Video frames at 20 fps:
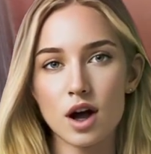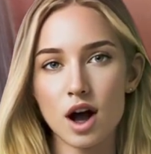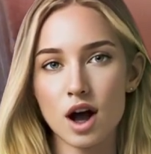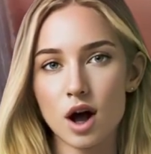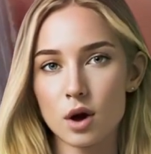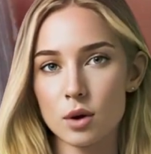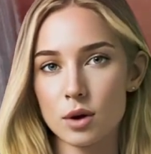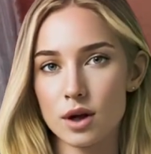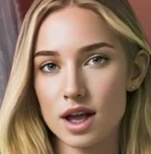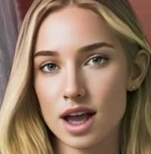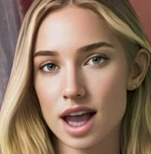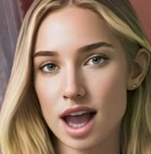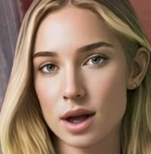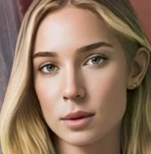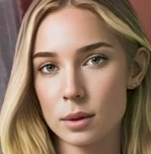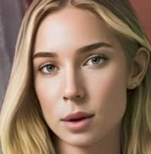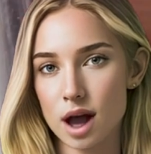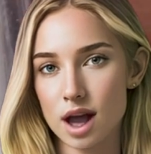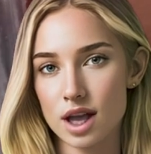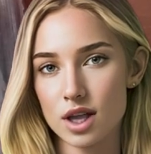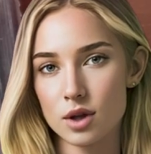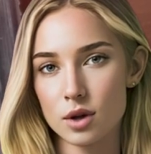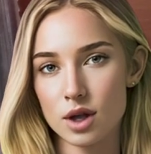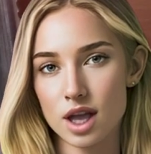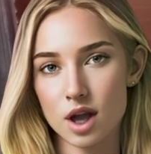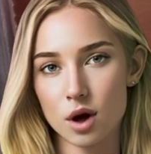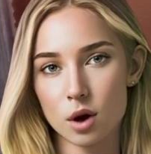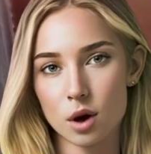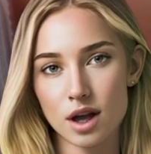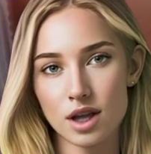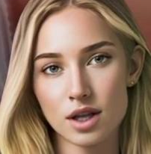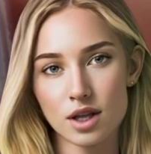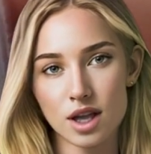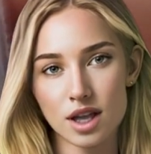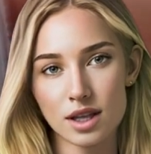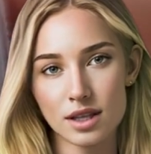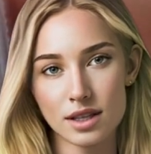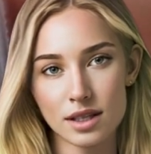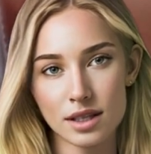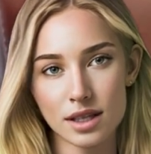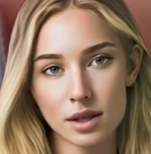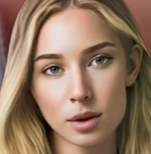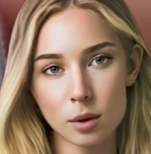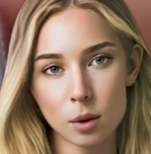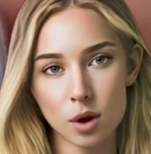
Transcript: oak, and pine tree coinages,